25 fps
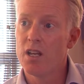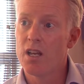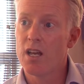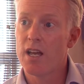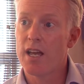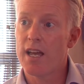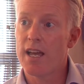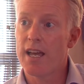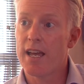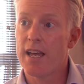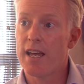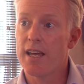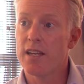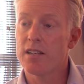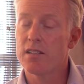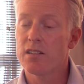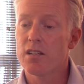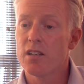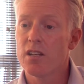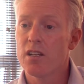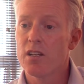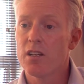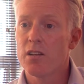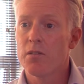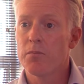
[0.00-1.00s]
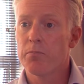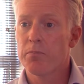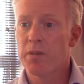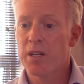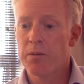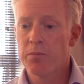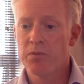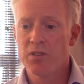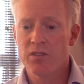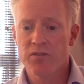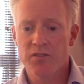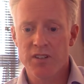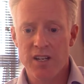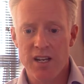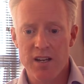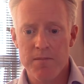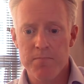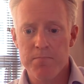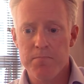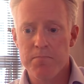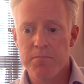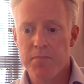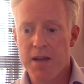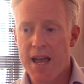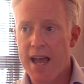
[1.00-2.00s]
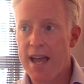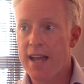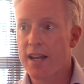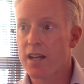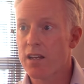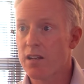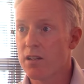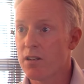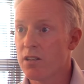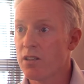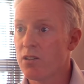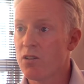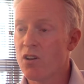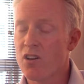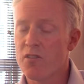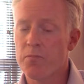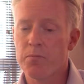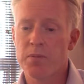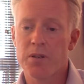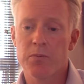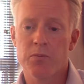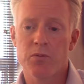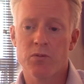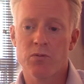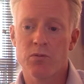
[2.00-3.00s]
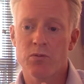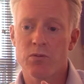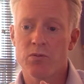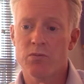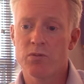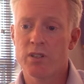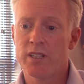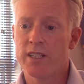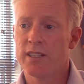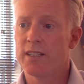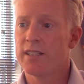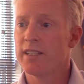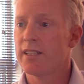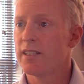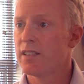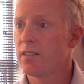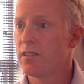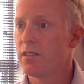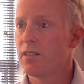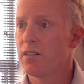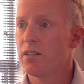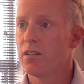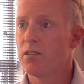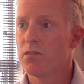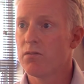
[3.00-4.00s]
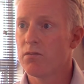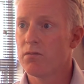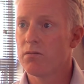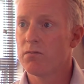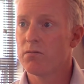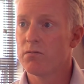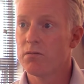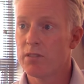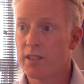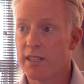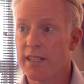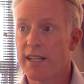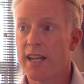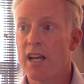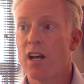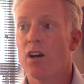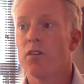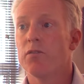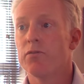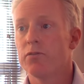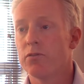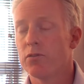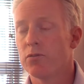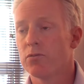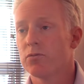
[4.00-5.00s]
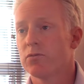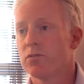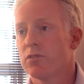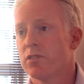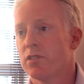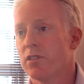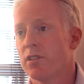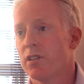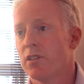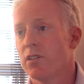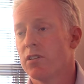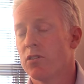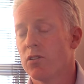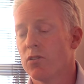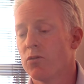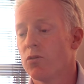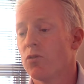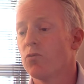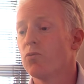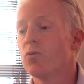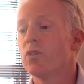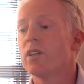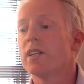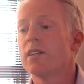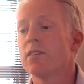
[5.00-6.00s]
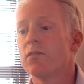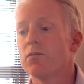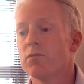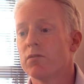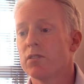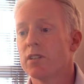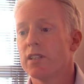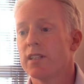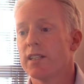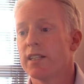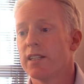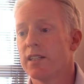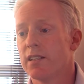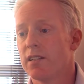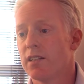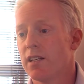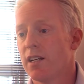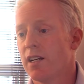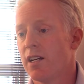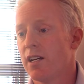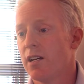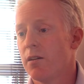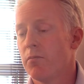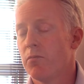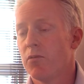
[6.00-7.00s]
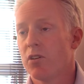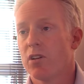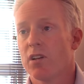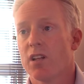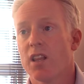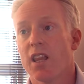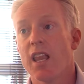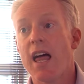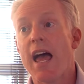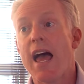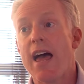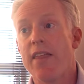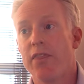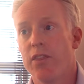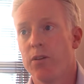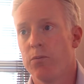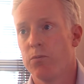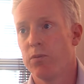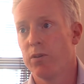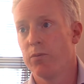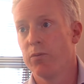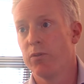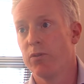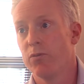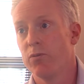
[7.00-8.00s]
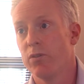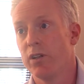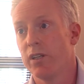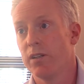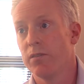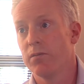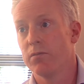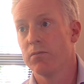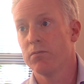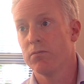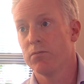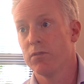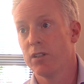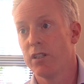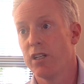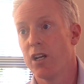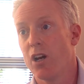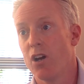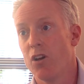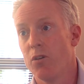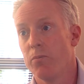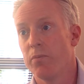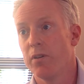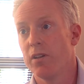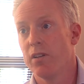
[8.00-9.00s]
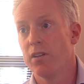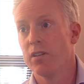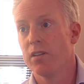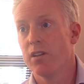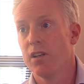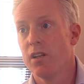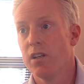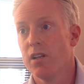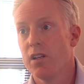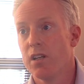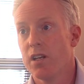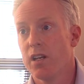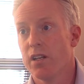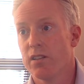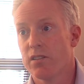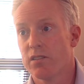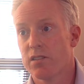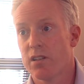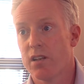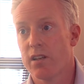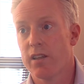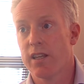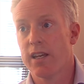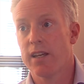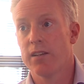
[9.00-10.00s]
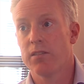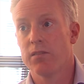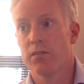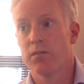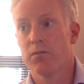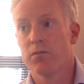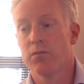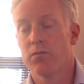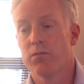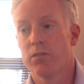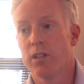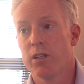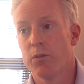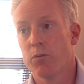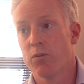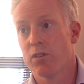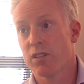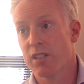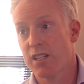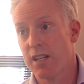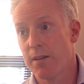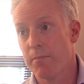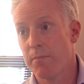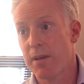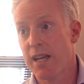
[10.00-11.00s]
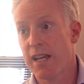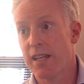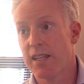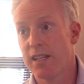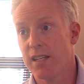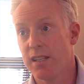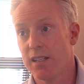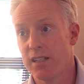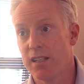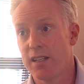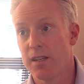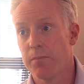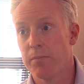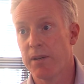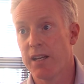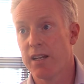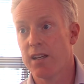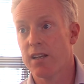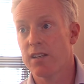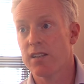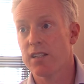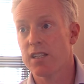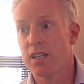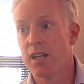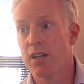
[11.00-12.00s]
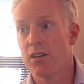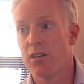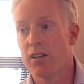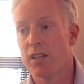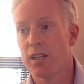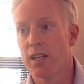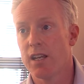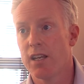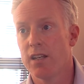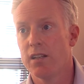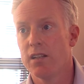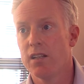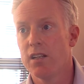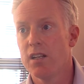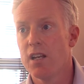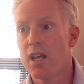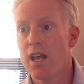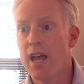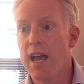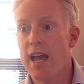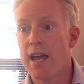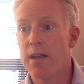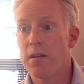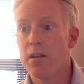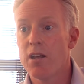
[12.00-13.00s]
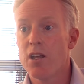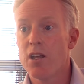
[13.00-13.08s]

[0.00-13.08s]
And people have come back, a lot of people were really, really helpful. Really glad when we reopened. And so they really want to come back in and get back under care again. And